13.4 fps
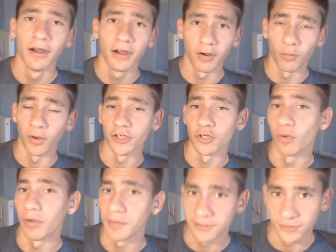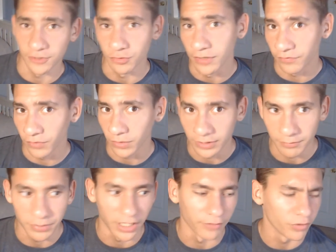or what you want me to do differently,
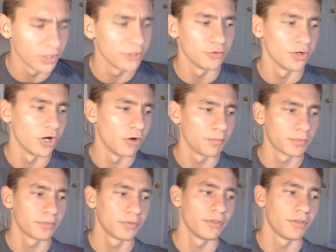but I really do hope